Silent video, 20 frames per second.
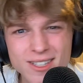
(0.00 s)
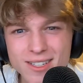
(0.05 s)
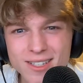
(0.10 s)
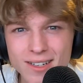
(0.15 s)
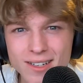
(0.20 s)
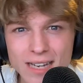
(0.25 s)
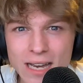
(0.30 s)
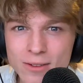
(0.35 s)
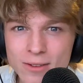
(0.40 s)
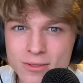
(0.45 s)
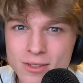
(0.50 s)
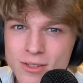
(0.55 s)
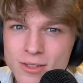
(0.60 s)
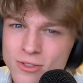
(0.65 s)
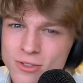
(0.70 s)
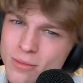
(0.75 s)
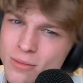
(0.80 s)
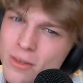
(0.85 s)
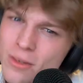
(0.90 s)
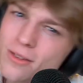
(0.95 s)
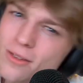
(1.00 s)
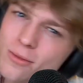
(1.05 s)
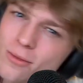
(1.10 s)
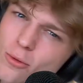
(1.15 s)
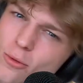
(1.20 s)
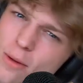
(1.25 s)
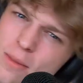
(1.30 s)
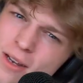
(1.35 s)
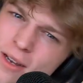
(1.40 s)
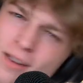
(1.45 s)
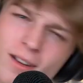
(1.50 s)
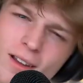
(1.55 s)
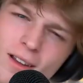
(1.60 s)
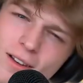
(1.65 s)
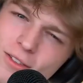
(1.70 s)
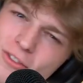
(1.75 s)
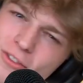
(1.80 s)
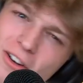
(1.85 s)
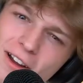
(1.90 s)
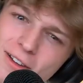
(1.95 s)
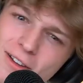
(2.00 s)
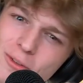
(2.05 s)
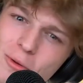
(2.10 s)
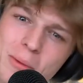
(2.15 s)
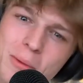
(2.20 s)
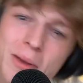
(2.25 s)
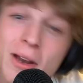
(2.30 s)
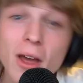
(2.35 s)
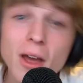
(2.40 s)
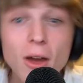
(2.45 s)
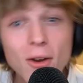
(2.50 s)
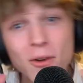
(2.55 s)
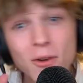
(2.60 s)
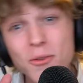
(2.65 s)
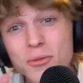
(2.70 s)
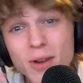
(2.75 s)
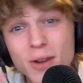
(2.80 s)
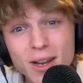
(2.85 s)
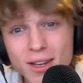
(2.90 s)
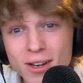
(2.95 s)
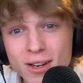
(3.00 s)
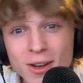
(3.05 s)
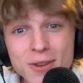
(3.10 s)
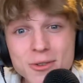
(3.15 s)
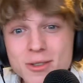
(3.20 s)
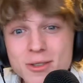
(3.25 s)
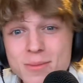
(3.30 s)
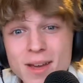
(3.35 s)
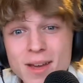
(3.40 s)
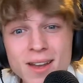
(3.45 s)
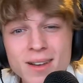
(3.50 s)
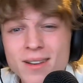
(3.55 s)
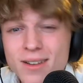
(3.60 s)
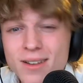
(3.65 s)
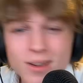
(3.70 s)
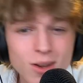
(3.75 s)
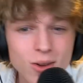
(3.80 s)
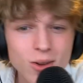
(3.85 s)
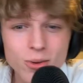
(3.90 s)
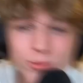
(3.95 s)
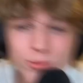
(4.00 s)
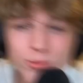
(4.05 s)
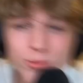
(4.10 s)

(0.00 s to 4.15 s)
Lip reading: and Down syndrome and women and trans women. Who fucking knows, man? Who